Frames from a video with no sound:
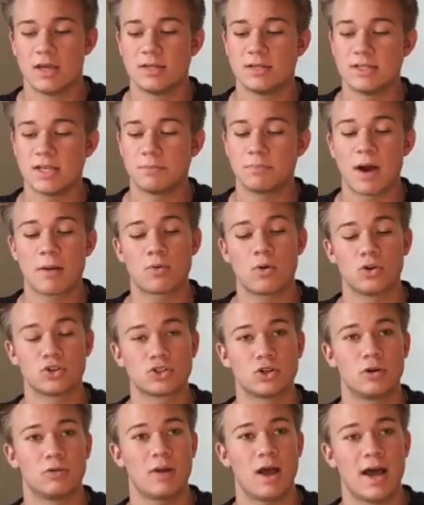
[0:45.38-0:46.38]
did pop
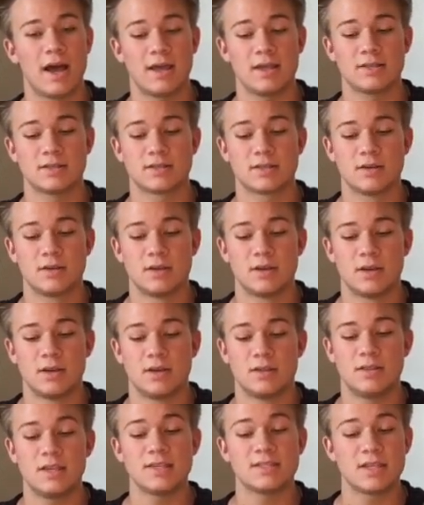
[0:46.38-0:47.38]
culture arise.
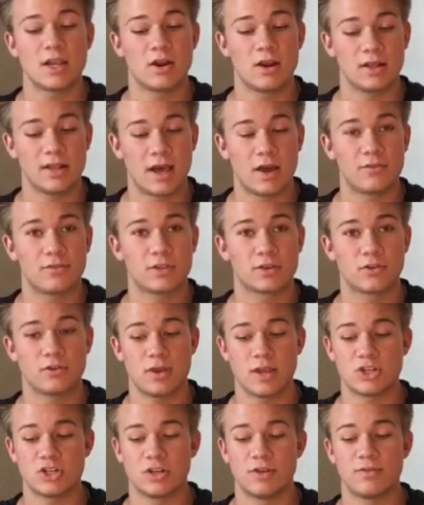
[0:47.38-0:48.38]
This era allowed for the
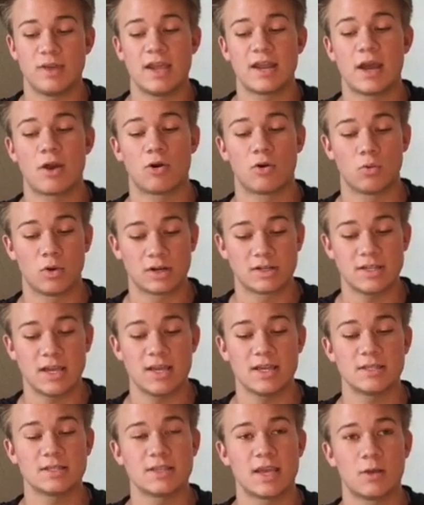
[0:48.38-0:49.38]
creation of 8-hour
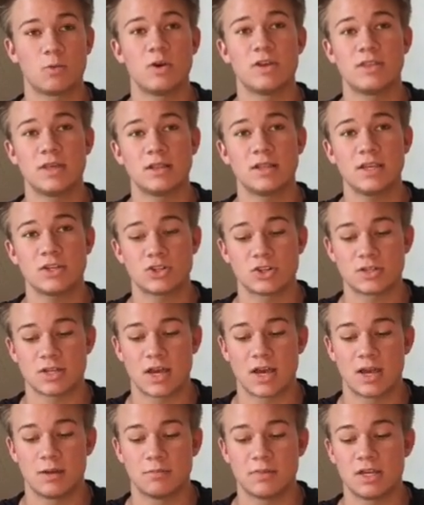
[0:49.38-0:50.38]
workdays, and with it leisure
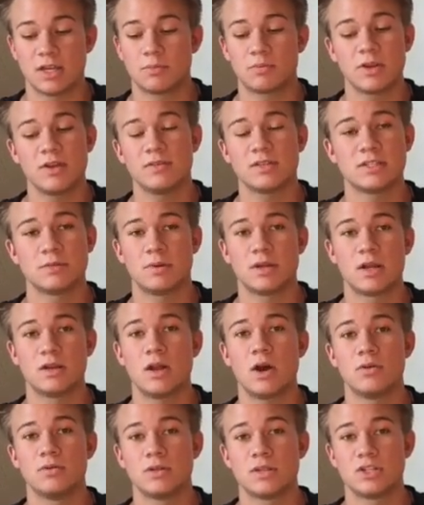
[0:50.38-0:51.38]
time that had previously been
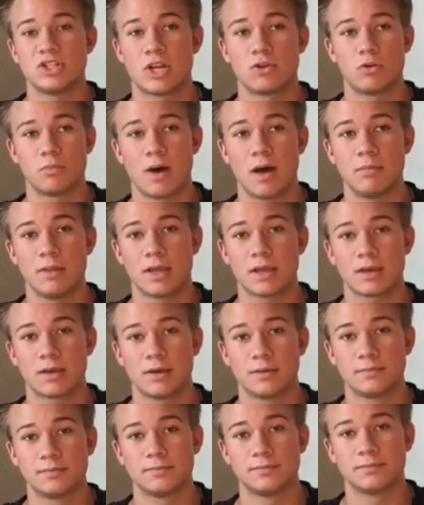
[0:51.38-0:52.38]
unknown to the general public.
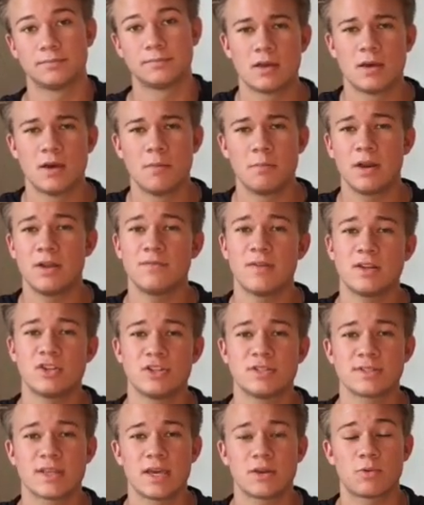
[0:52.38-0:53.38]
But
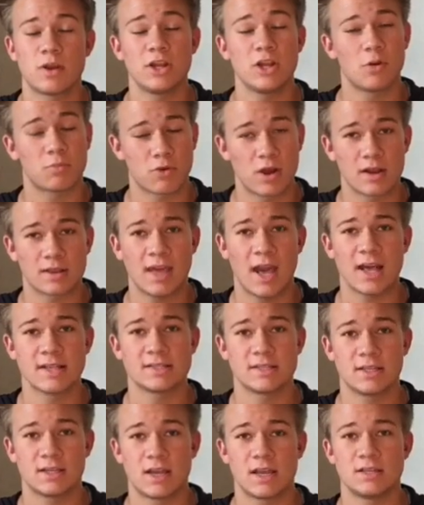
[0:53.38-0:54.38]
inventions like radio
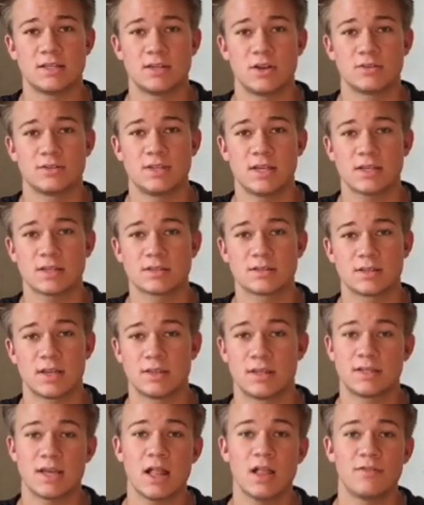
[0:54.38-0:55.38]
broadcasting in 1906 and
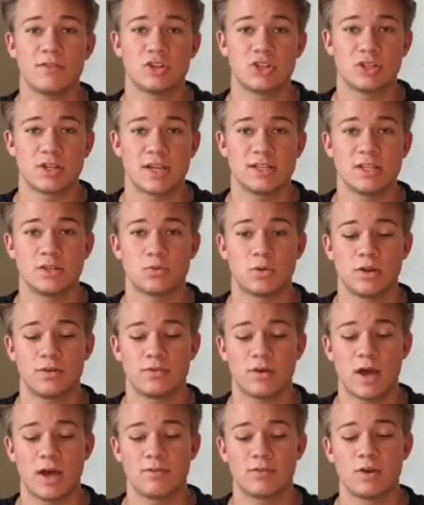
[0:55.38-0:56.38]
the television in
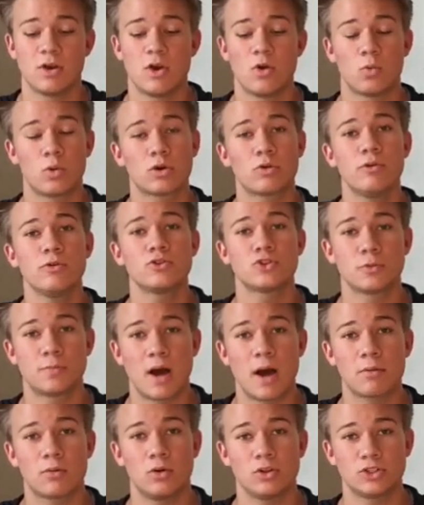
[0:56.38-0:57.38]
1925 were crucial
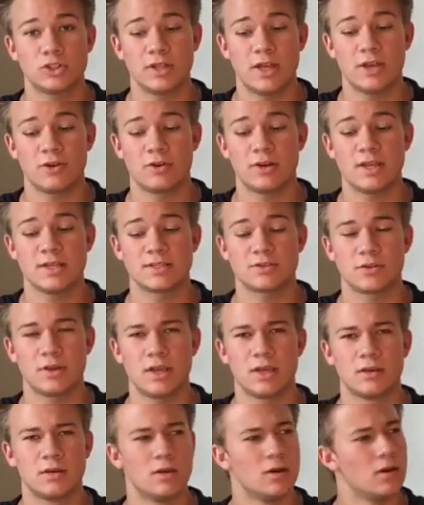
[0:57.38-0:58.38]
pop culture later in history.
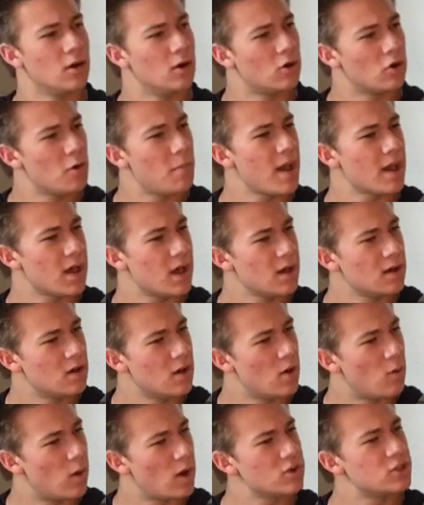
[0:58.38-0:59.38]
Rebecca,
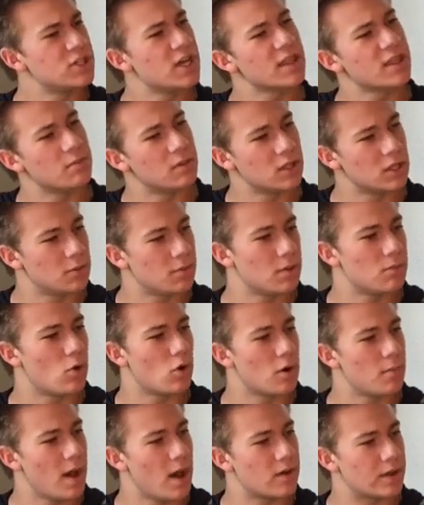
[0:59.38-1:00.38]
why don't you tell them a little bit
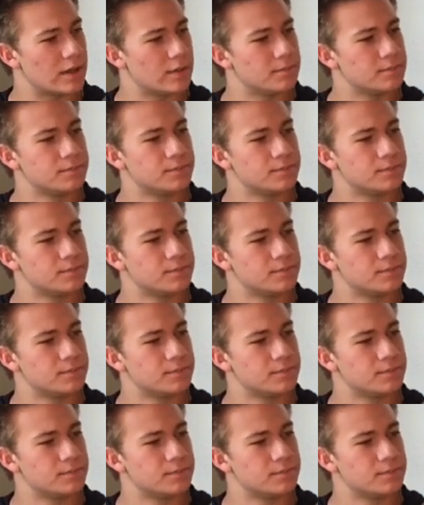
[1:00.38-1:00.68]
more about it?